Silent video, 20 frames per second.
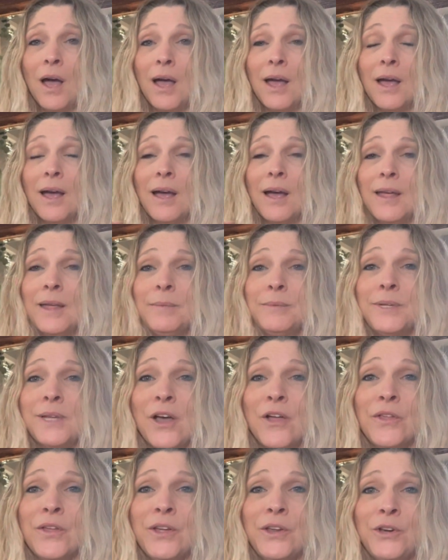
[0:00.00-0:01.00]
I am
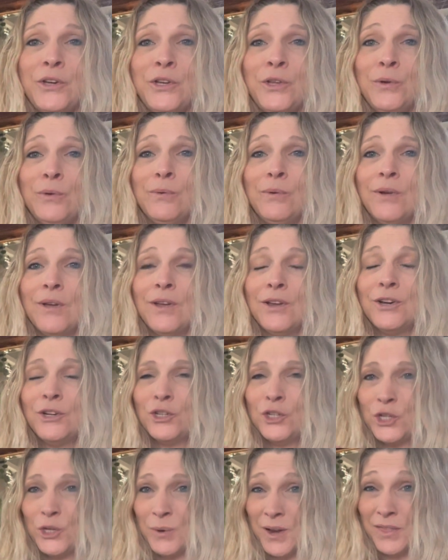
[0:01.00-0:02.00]
telling you,
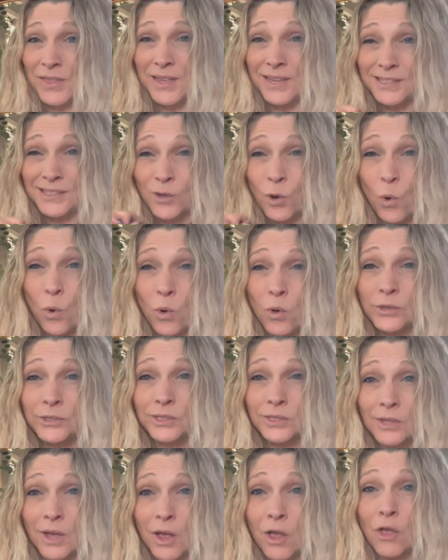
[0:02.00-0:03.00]
doing this whole
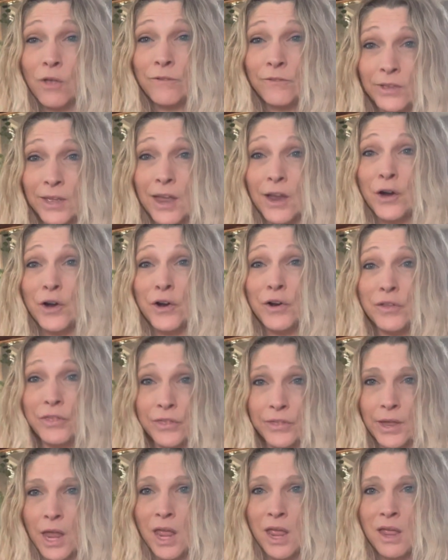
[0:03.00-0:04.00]
self-care
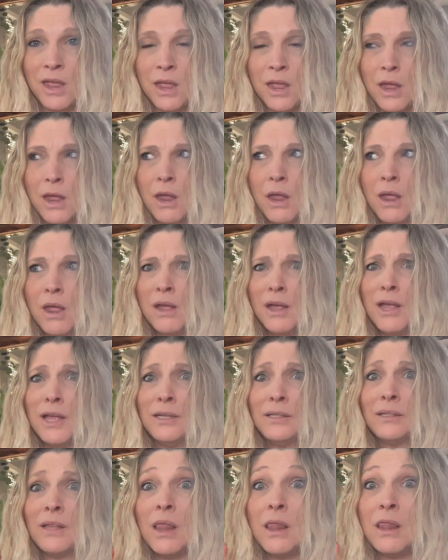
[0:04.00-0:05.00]
thing
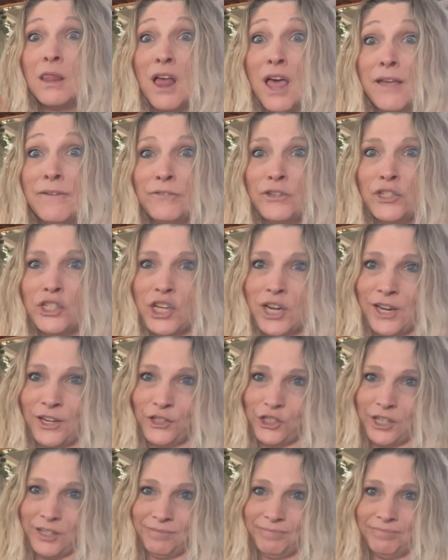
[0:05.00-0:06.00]
is
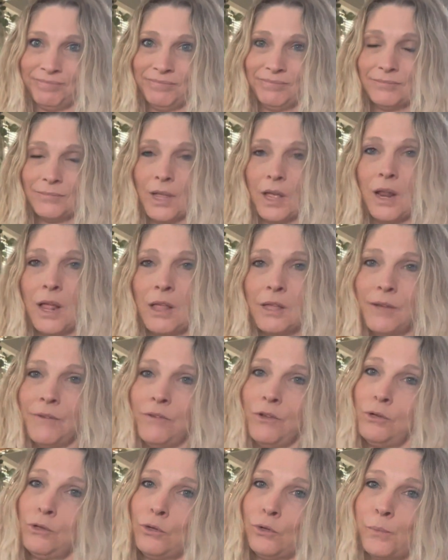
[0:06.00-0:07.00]
life-changing. And I'll give
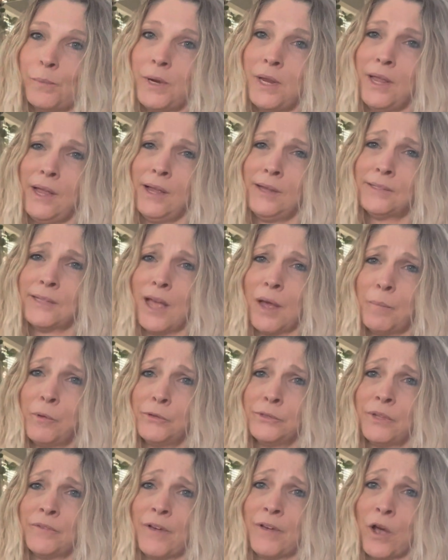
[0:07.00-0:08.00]
you so many
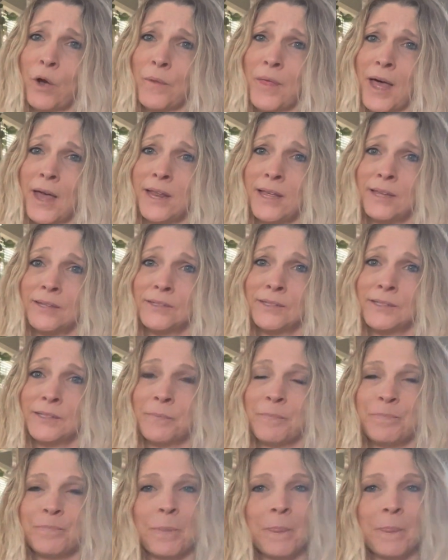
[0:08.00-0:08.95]
examples of how that is.